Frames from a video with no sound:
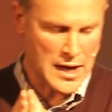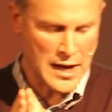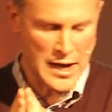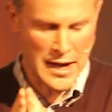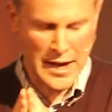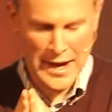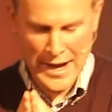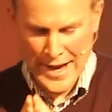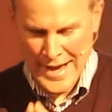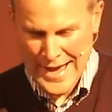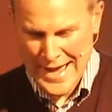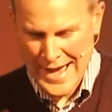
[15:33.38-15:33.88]

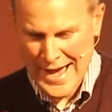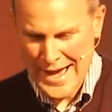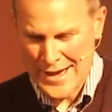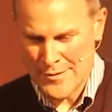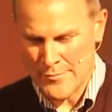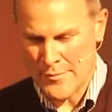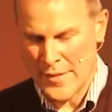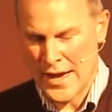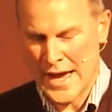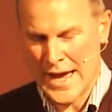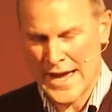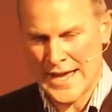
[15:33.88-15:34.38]
I
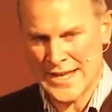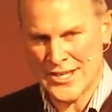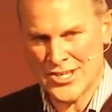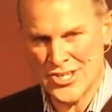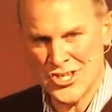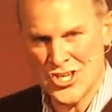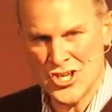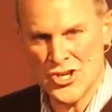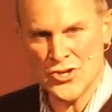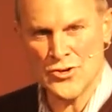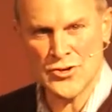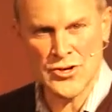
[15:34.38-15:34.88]
am a
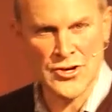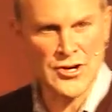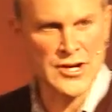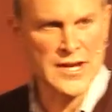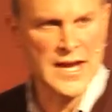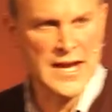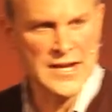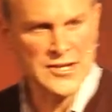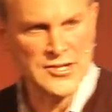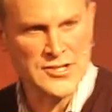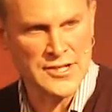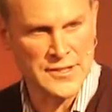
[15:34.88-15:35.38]
new
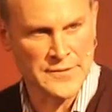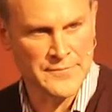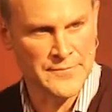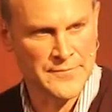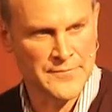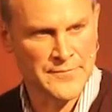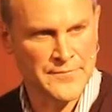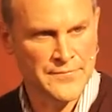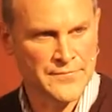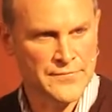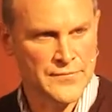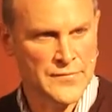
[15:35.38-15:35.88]
creation.
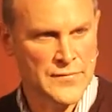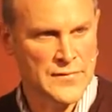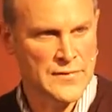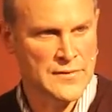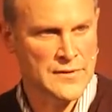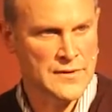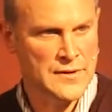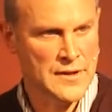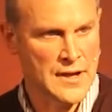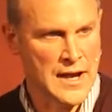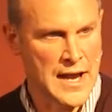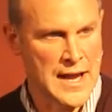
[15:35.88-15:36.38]

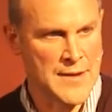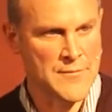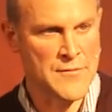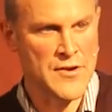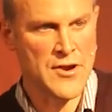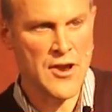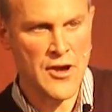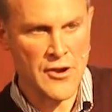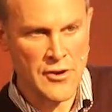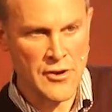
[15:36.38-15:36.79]
I am no